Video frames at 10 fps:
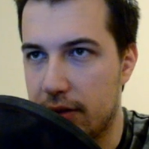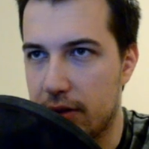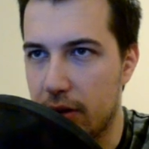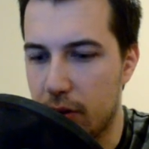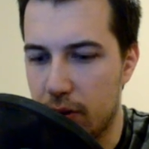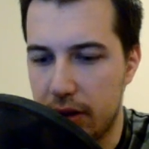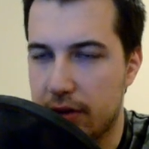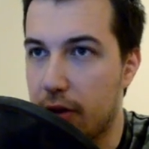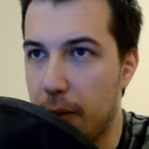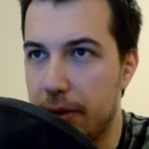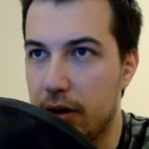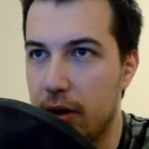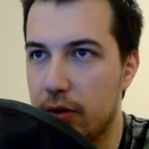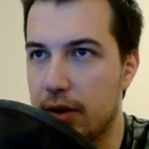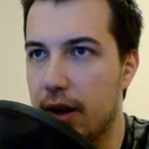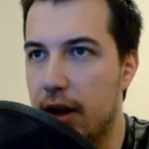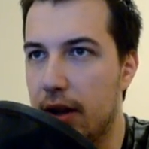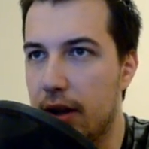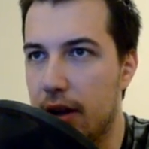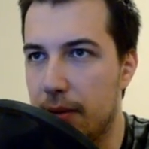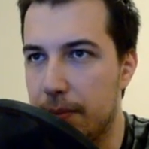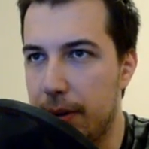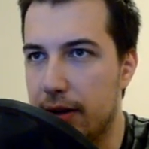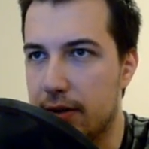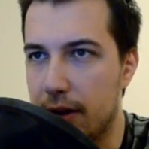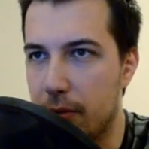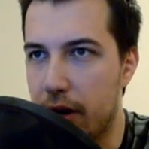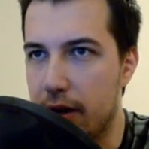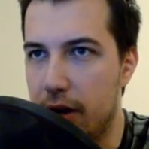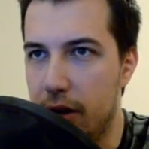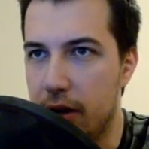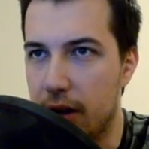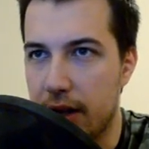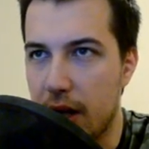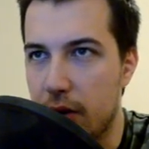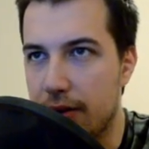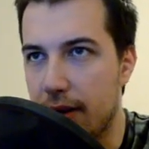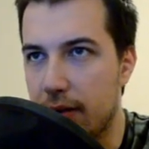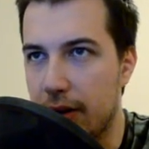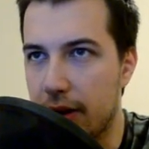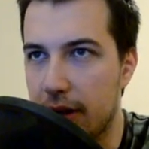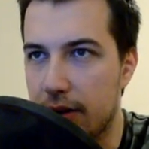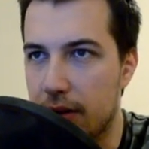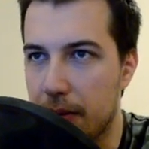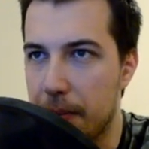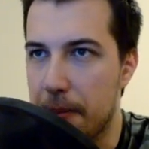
So let's copy the notes again and paste them right here. And now it sounds like this.